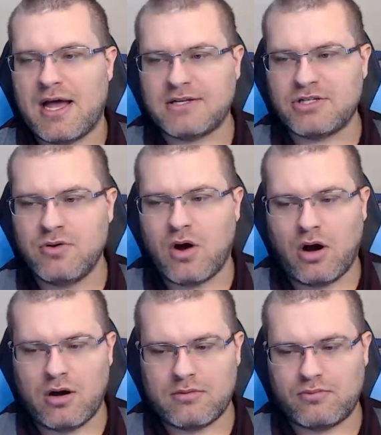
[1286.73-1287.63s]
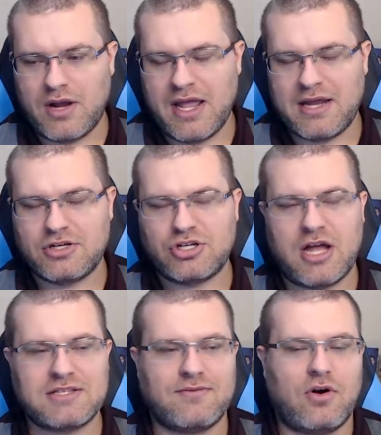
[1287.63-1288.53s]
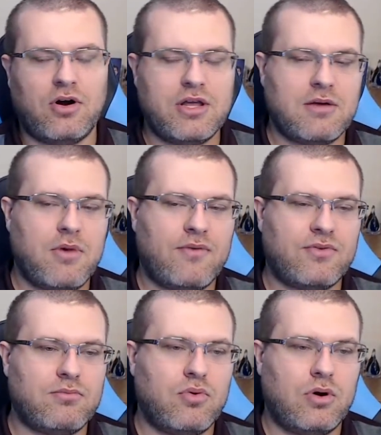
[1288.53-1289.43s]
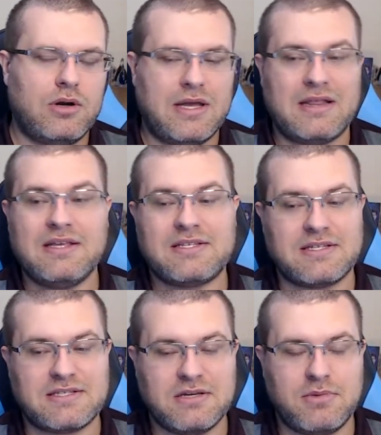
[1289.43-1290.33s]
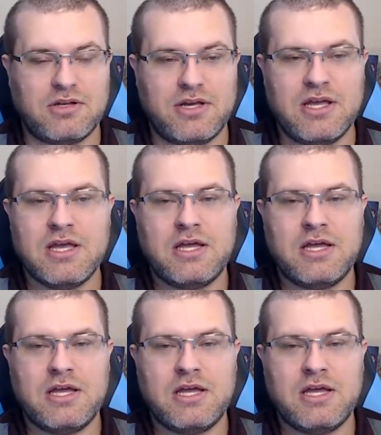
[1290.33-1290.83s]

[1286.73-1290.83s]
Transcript: Two right-handed shots have already come off the board, at least seemingly,